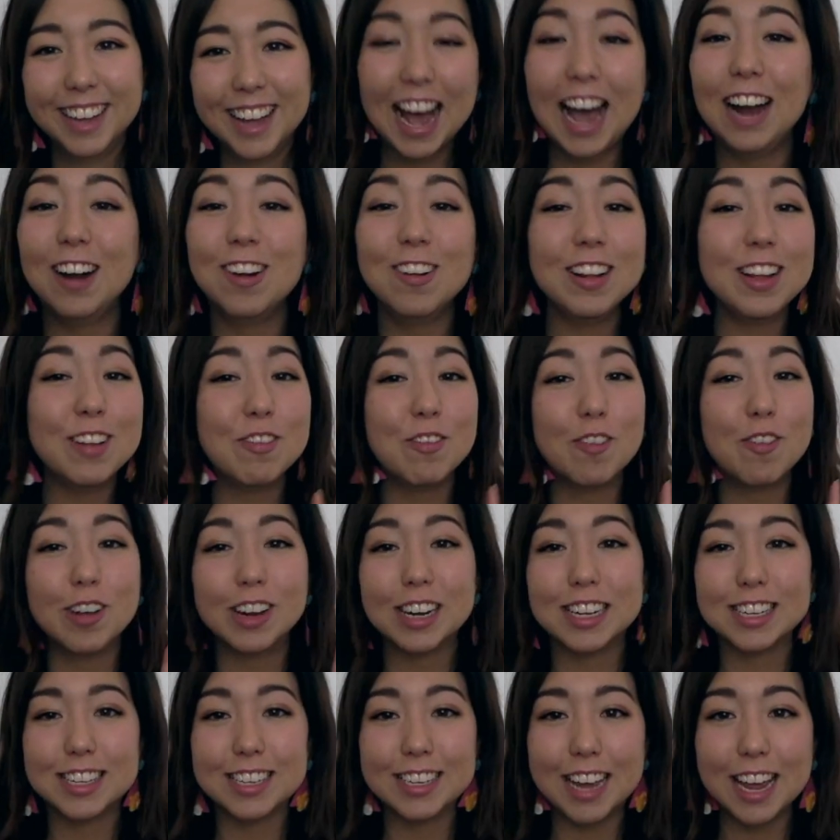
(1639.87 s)
I don't even want to
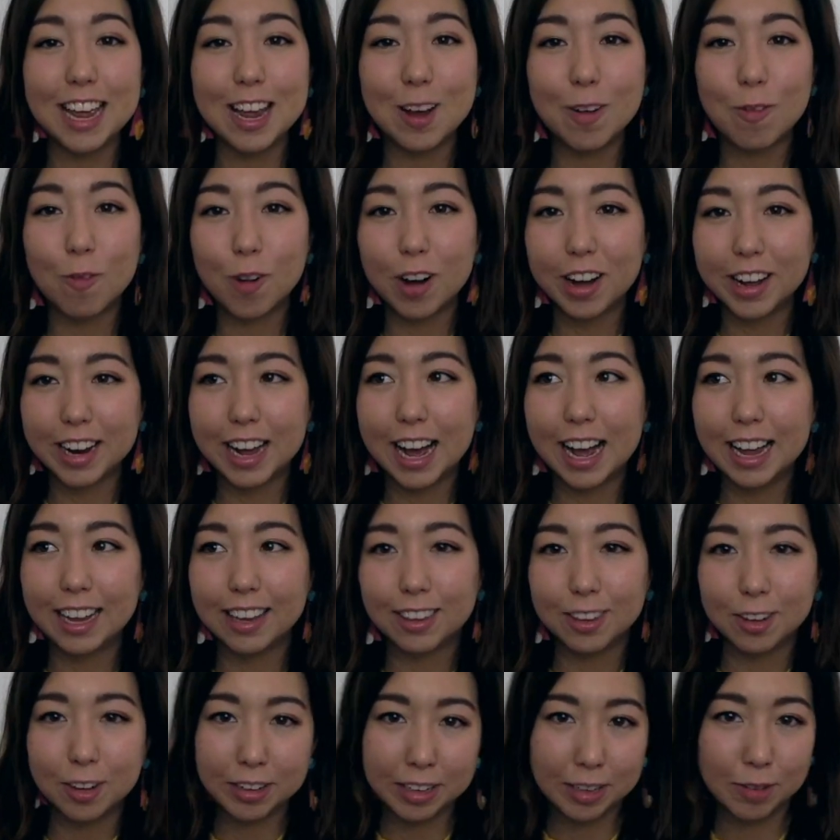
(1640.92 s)
say what I
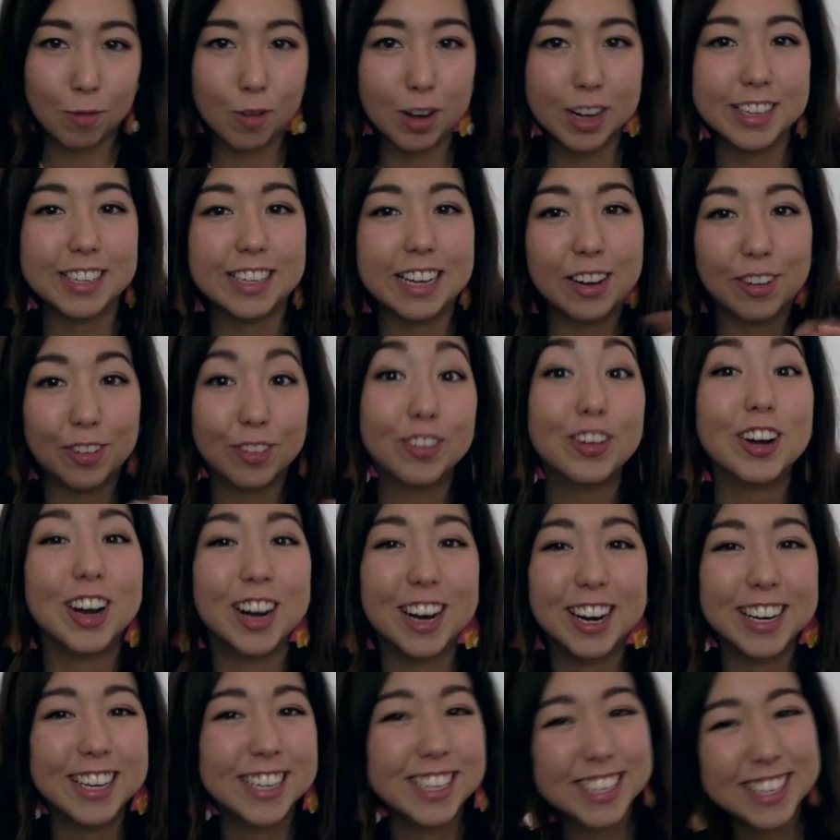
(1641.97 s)
thought it was at
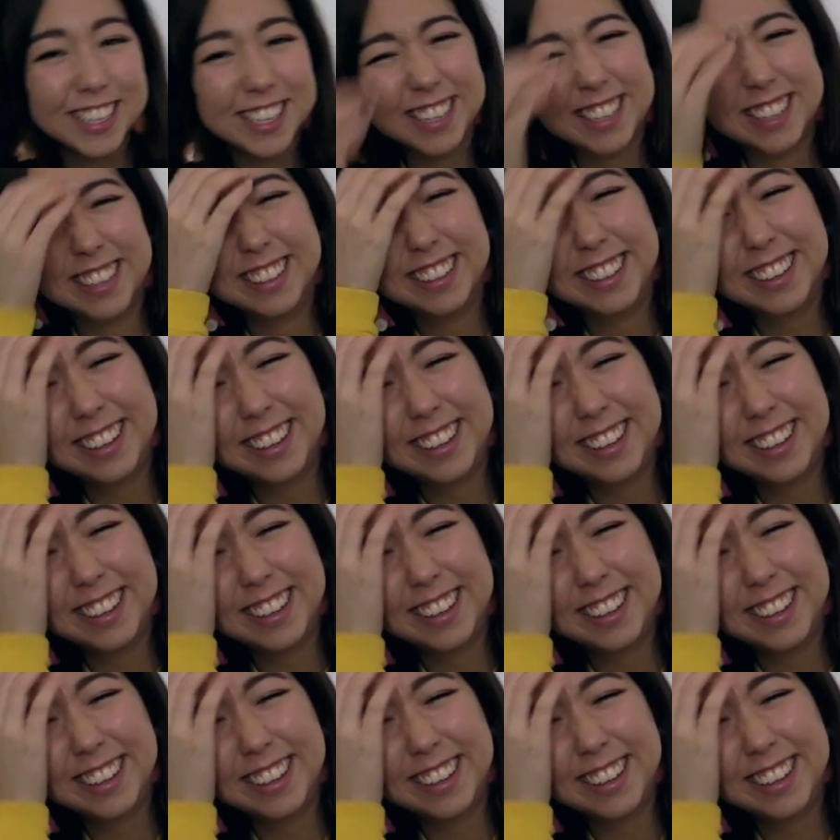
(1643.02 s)
first.